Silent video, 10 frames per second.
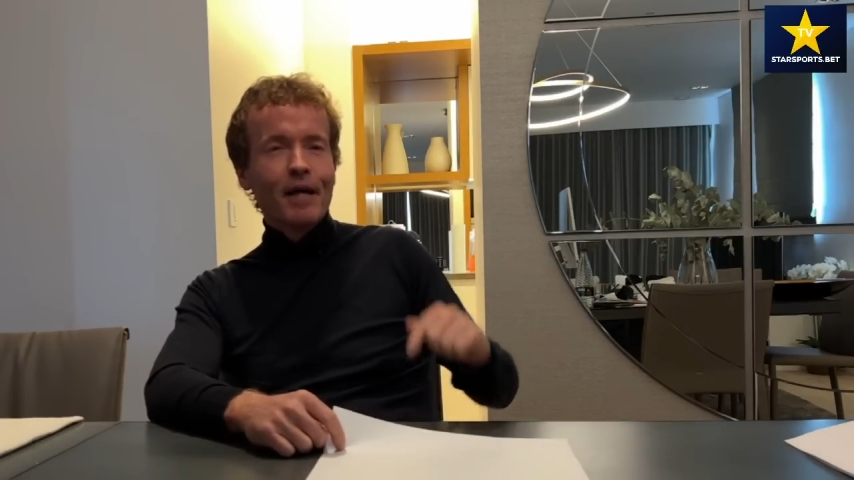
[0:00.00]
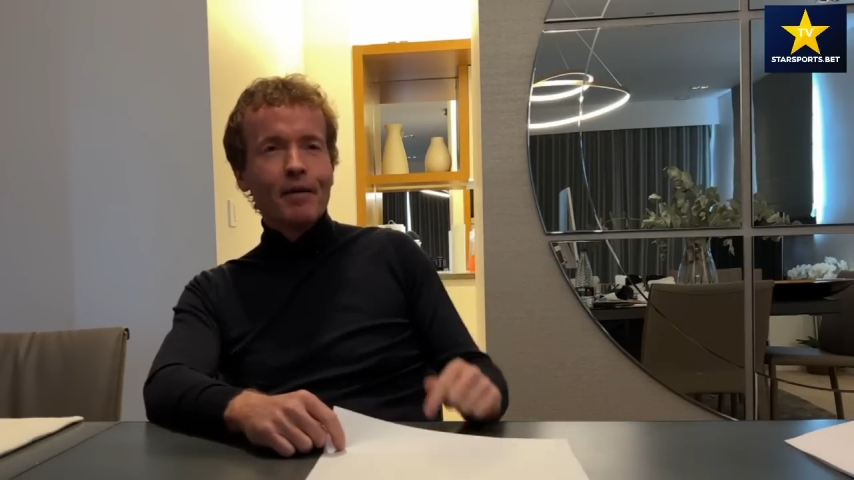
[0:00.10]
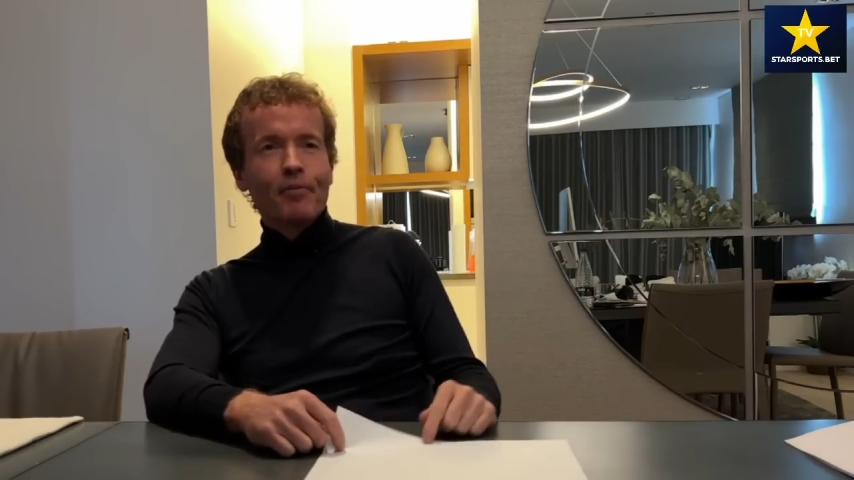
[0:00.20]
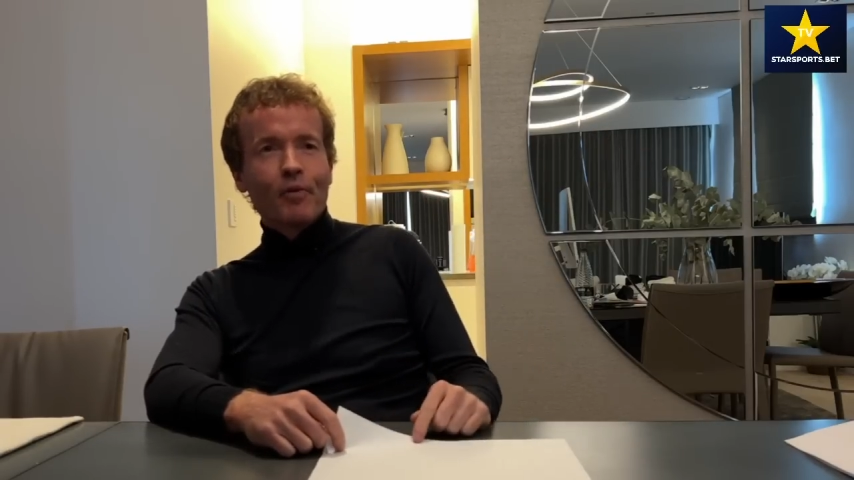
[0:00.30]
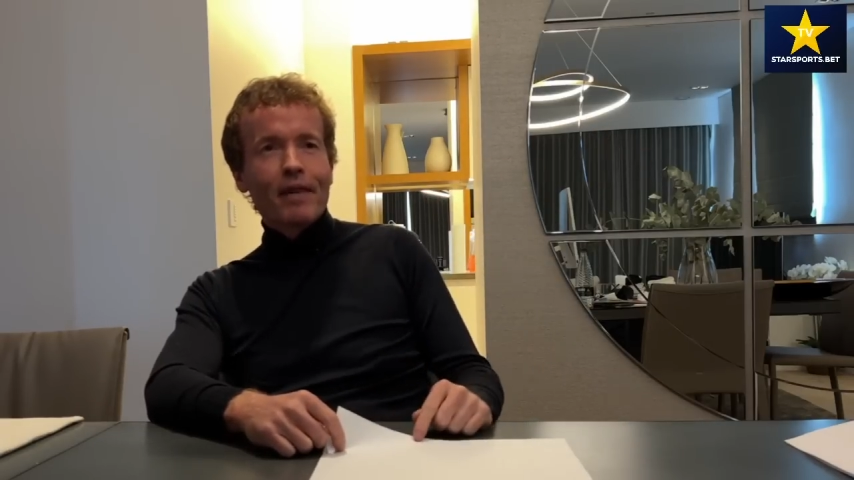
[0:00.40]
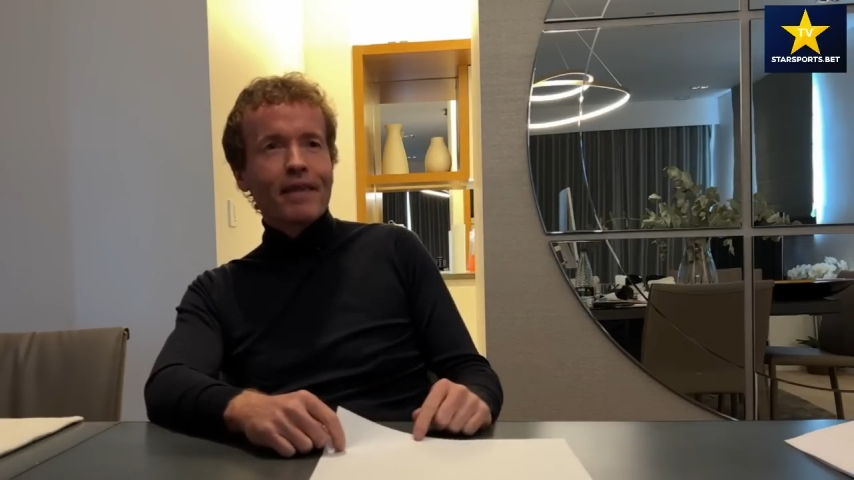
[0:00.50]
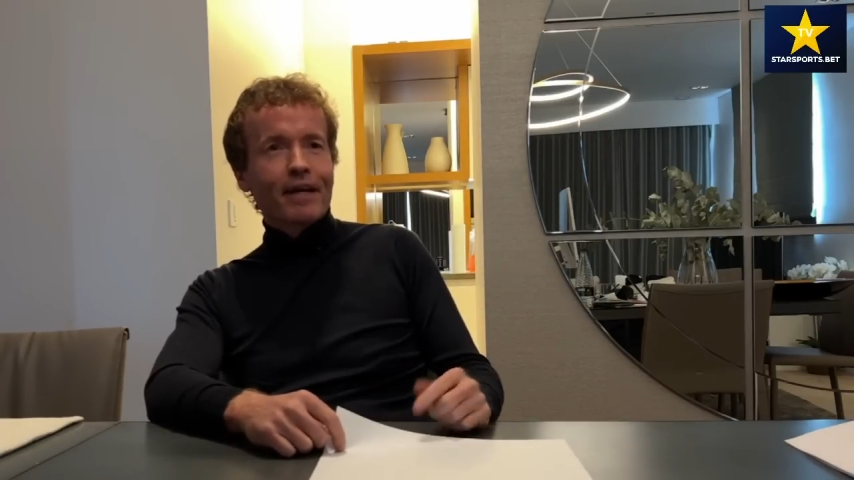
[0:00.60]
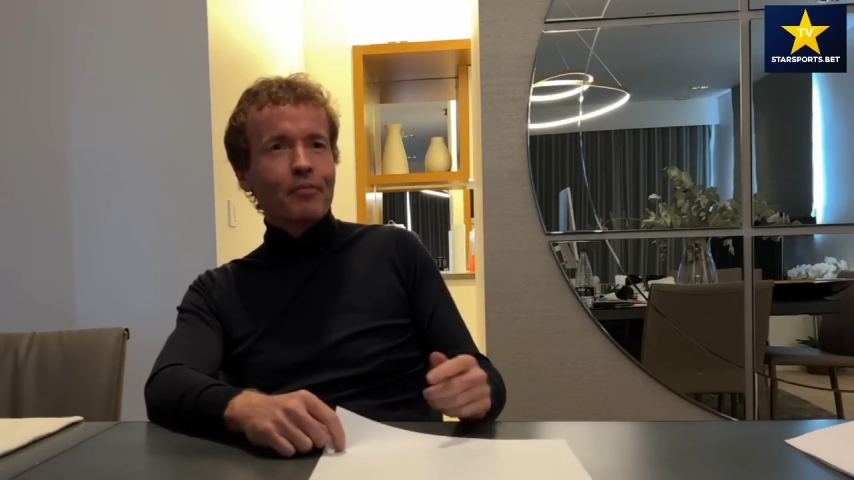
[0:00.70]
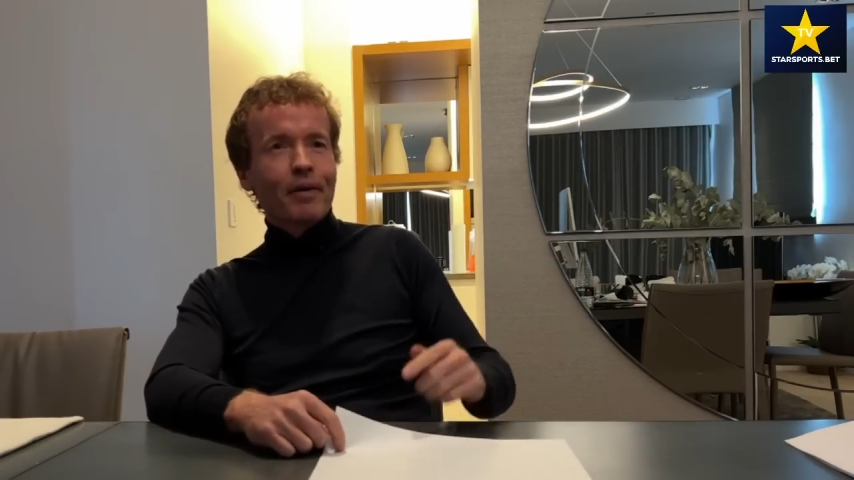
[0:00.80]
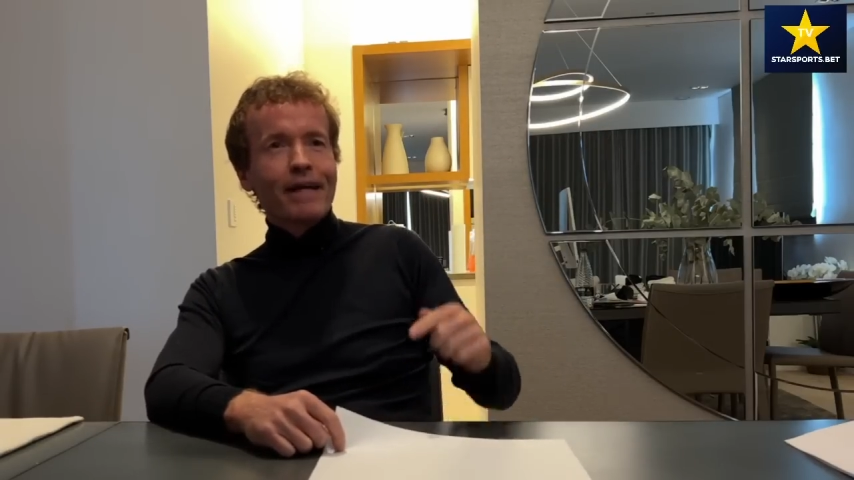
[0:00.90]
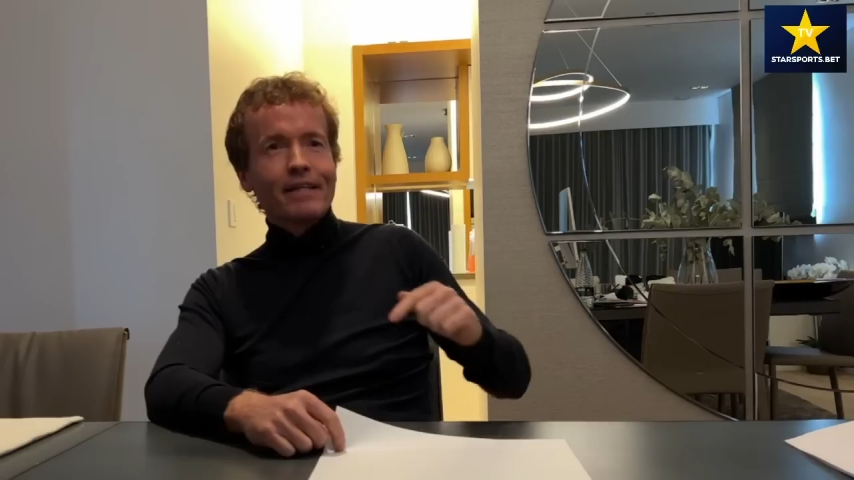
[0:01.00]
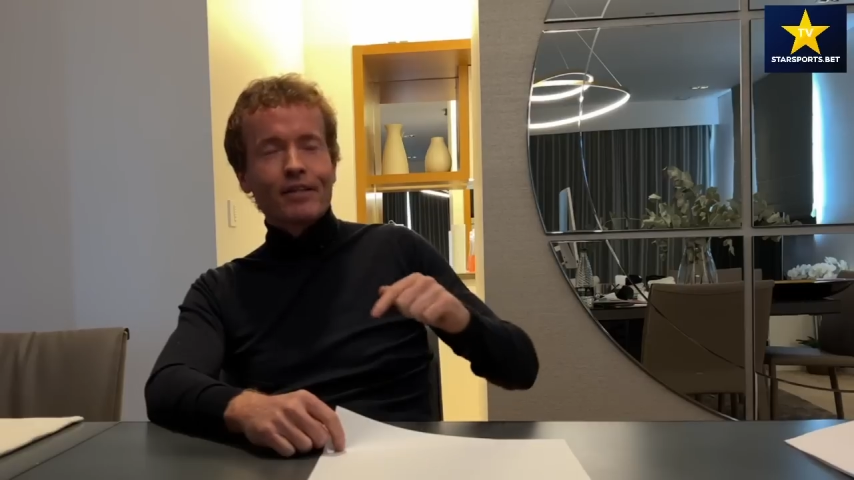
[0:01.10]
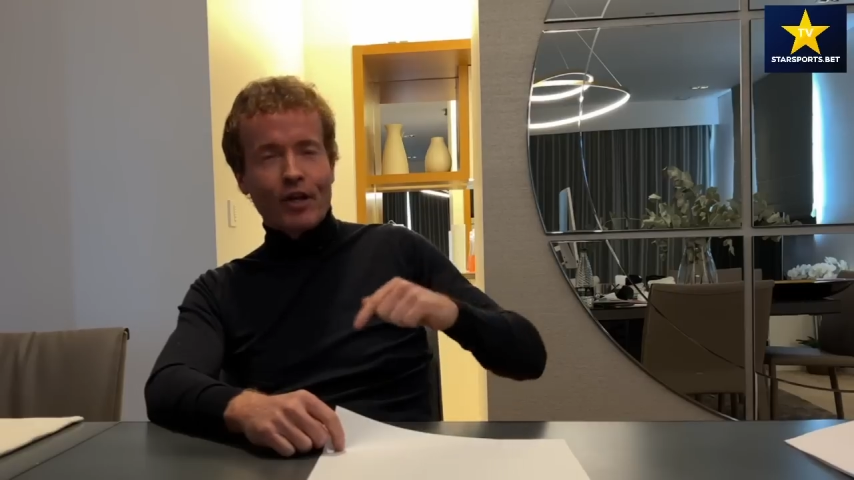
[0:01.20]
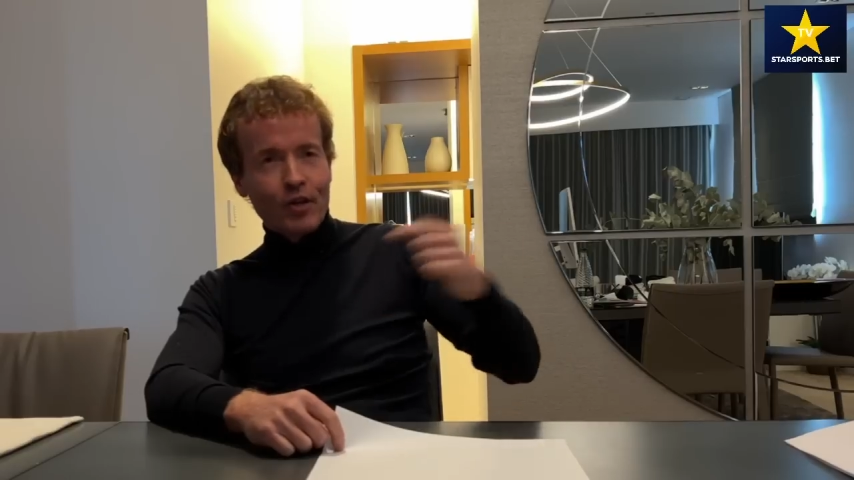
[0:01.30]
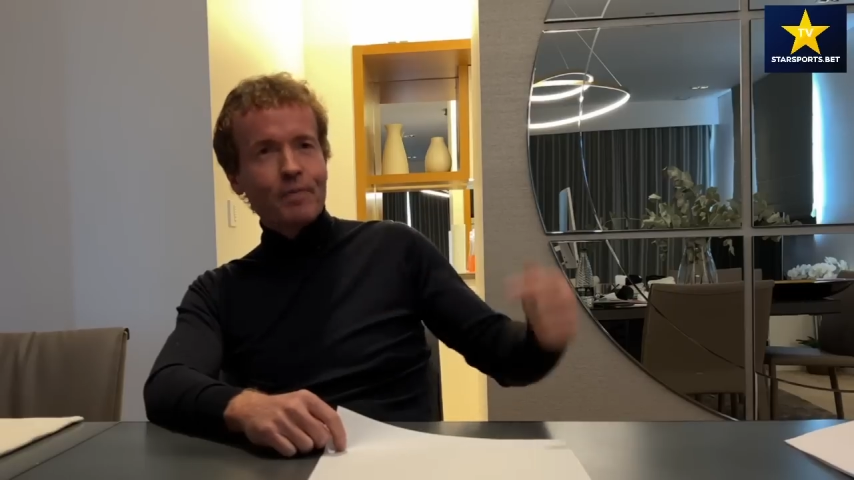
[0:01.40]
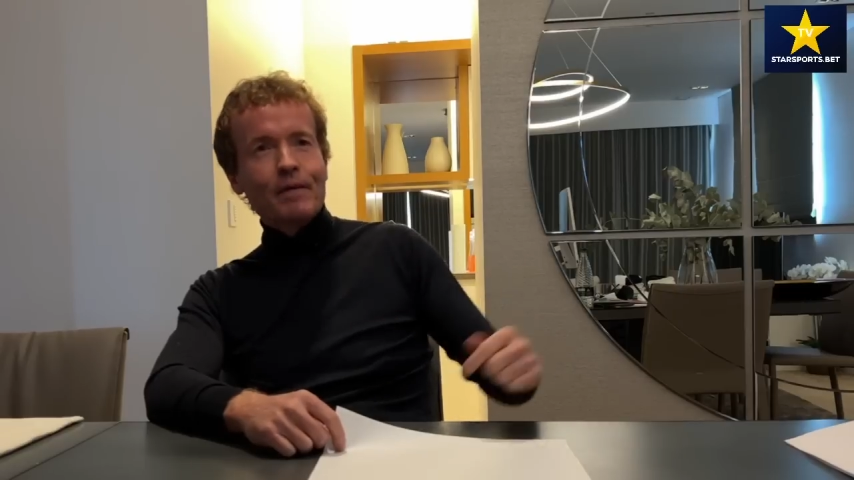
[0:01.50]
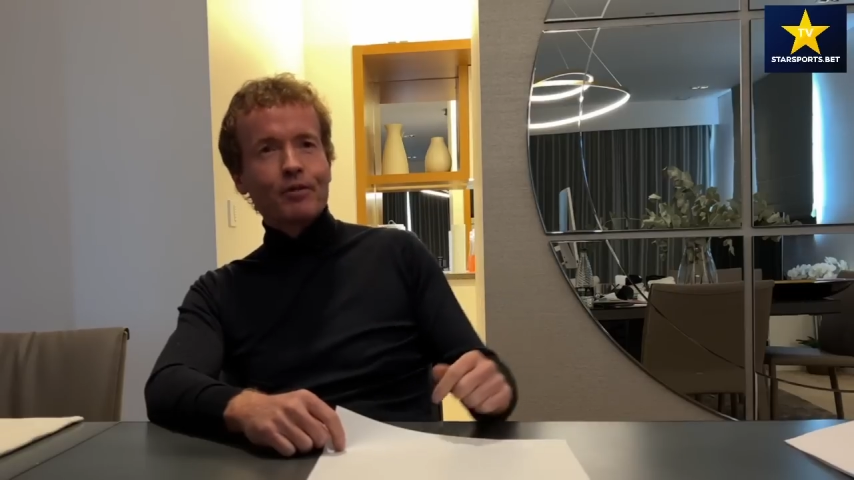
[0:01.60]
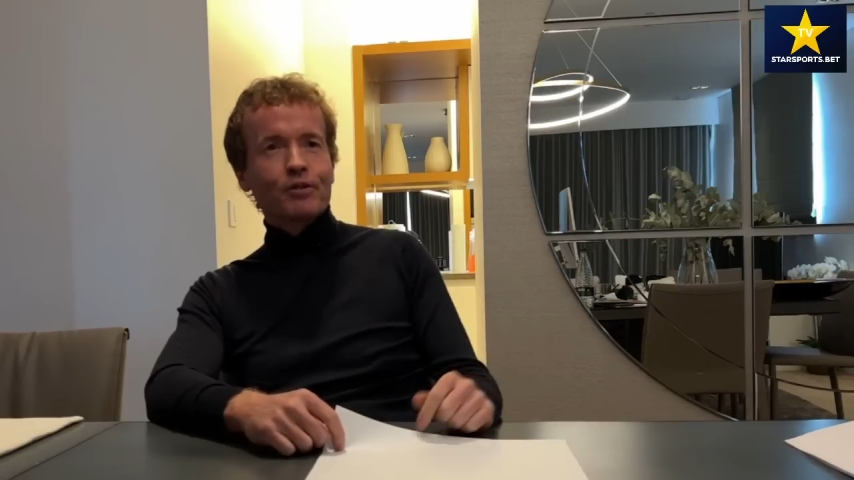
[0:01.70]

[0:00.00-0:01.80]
But when they're complaining that other people's